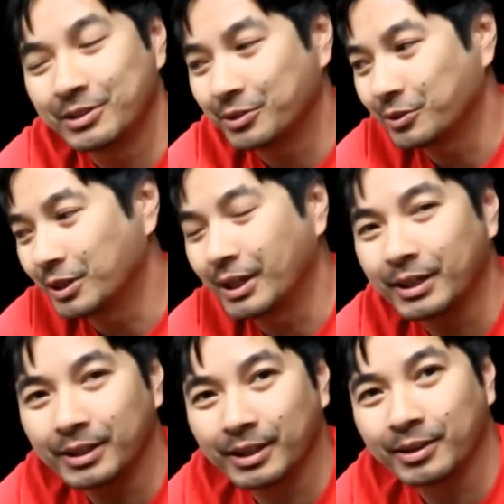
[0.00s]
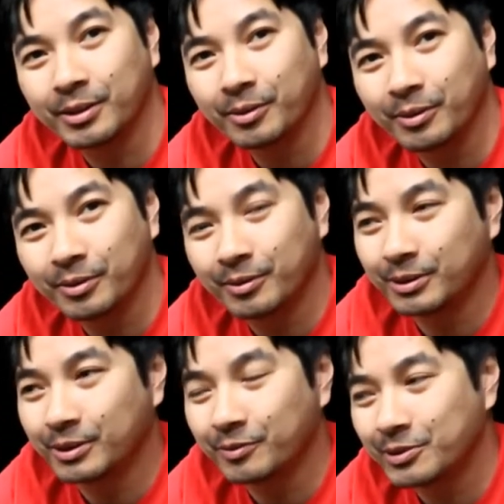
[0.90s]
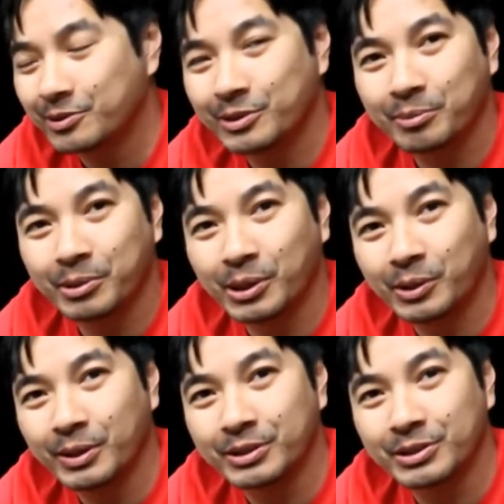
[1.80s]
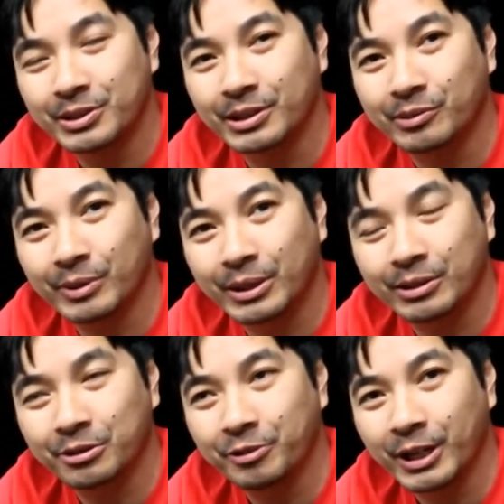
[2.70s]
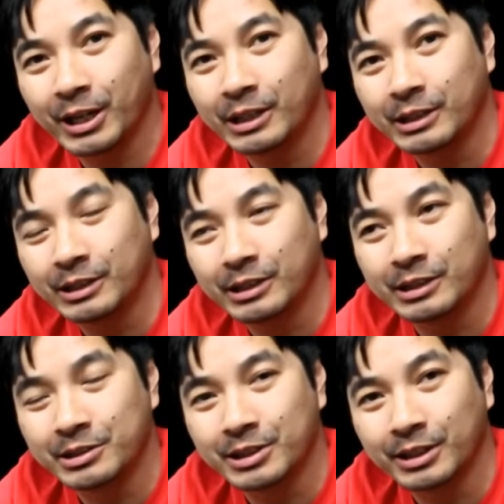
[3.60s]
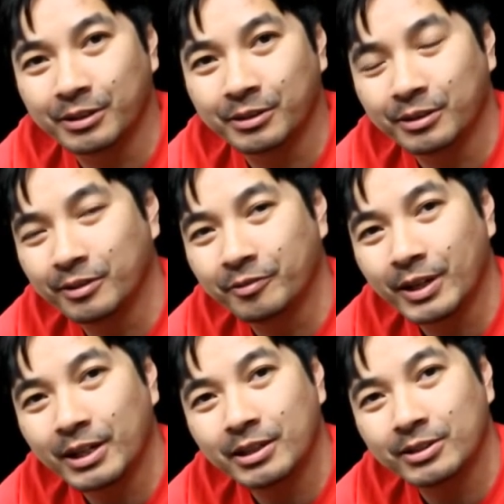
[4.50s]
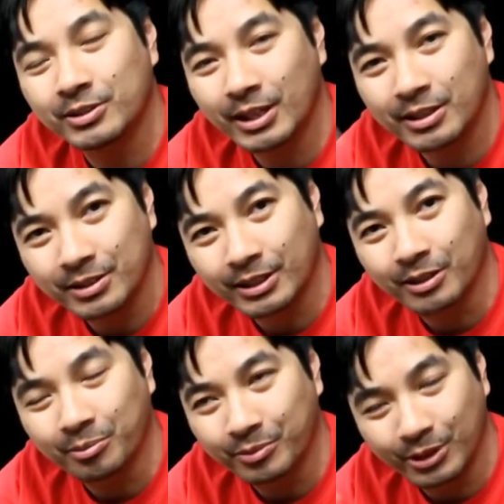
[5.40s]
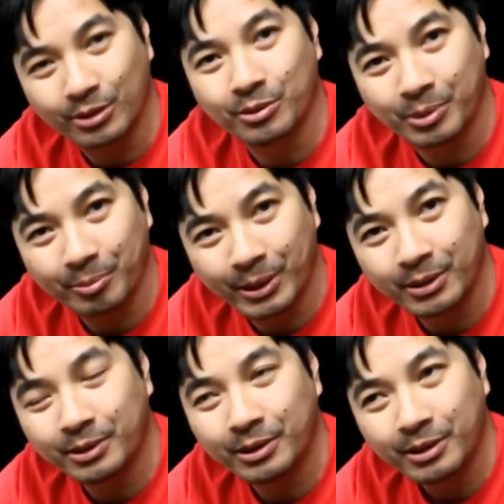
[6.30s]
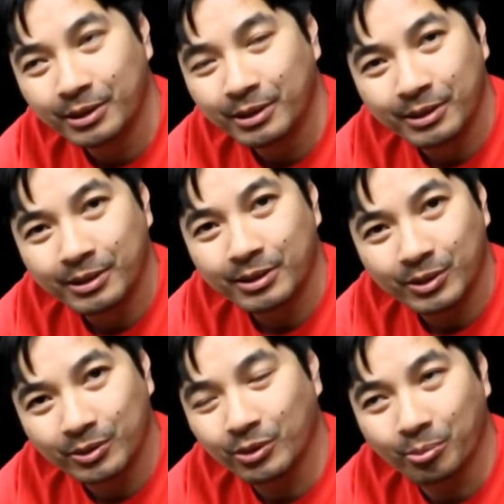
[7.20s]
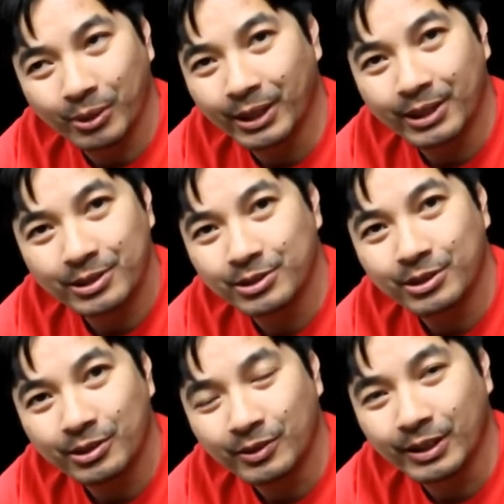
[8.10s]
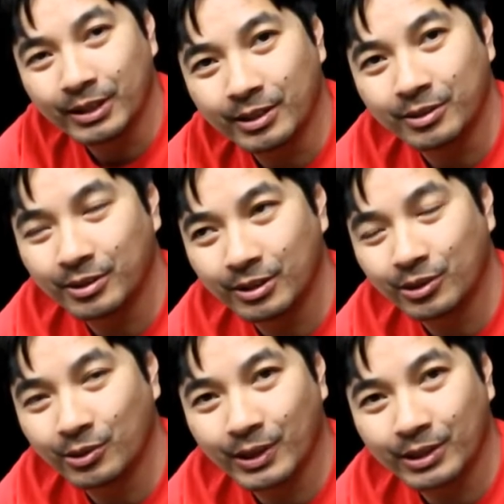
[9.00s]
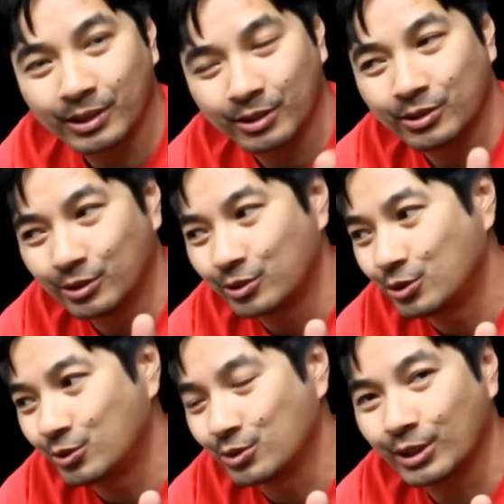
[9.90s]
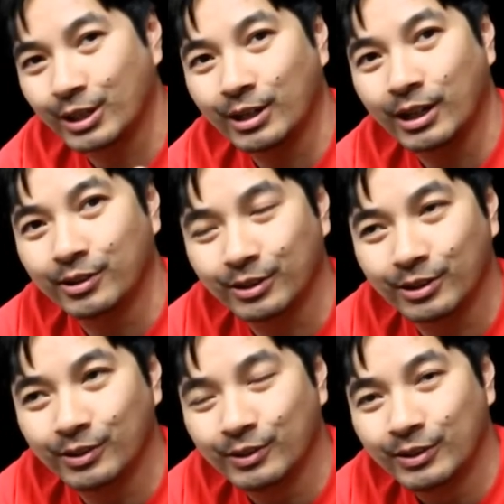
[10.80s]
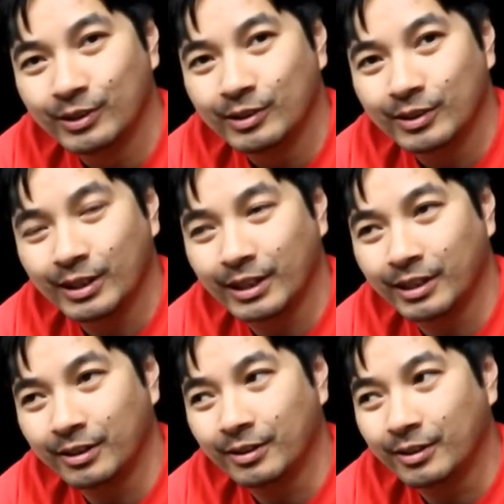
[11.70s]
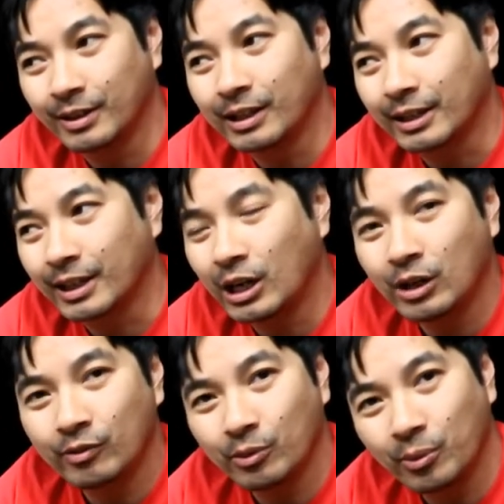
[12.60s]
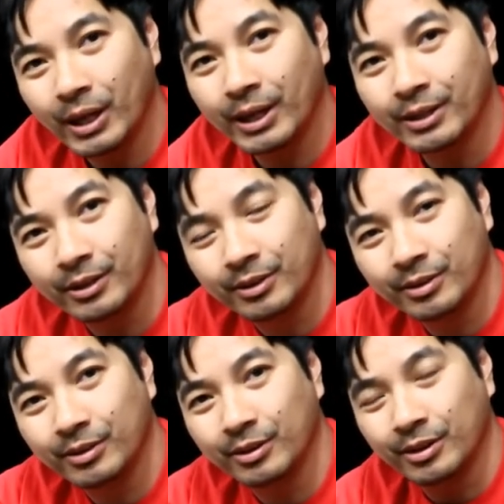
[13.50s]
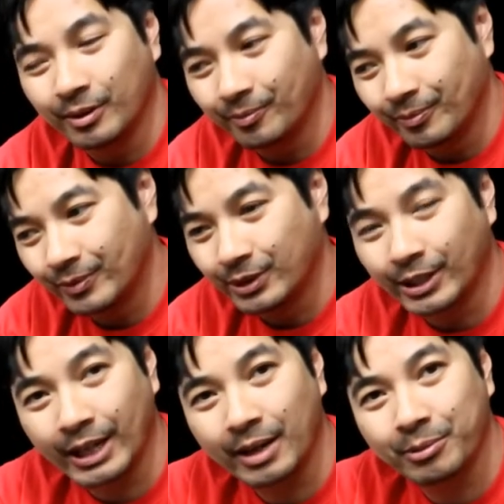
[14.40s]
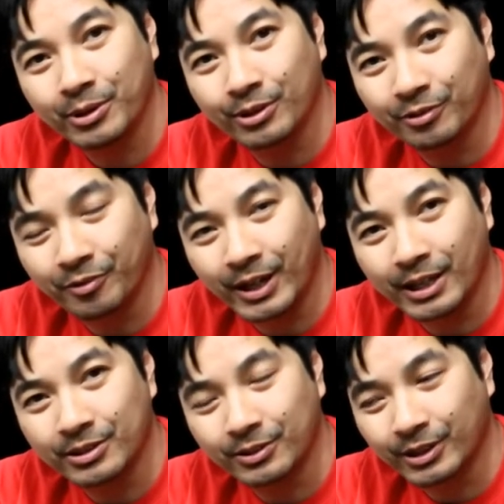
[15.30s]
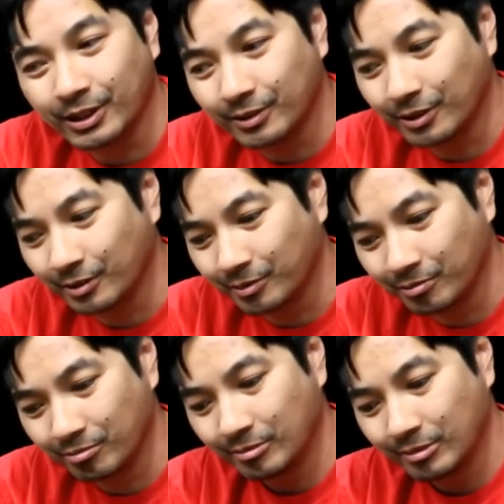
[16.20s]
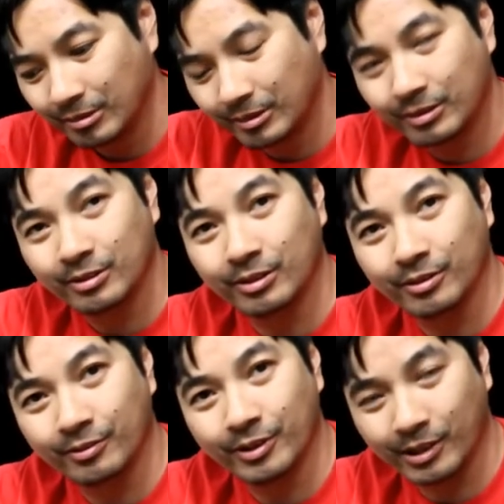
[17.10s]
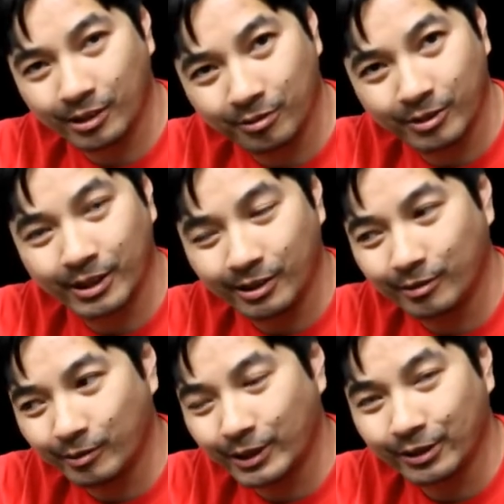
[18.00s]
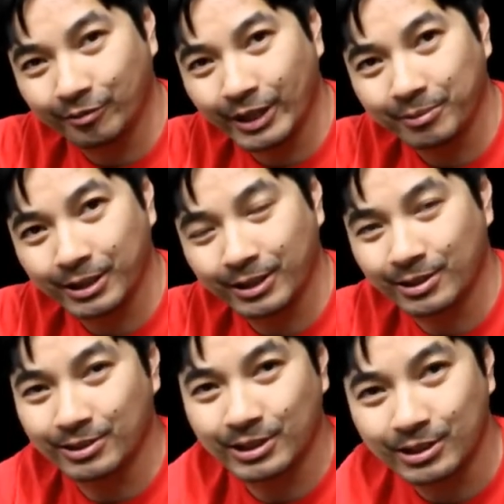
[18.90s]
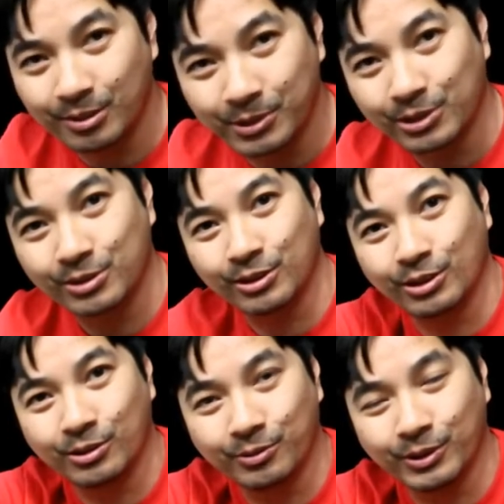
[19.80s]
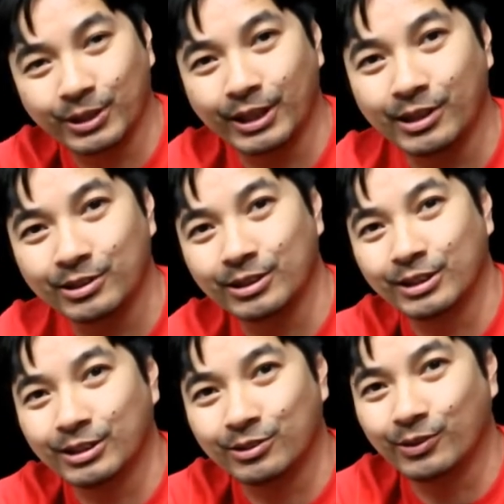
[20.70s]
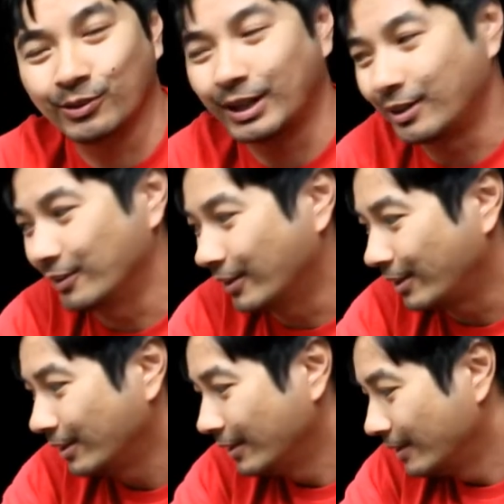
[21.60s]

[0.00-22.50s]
So uh, uh, the the difference between a blower and just like a regular fan is like a fan just has like a you know a propeller or blades, you know, it it direct it, it shoots the air out, you know, and and like however wide the the diameter of the fans, okay, the the, the how how wide the fan blade is, that's how much you know where the air is going to get thrown out. All right.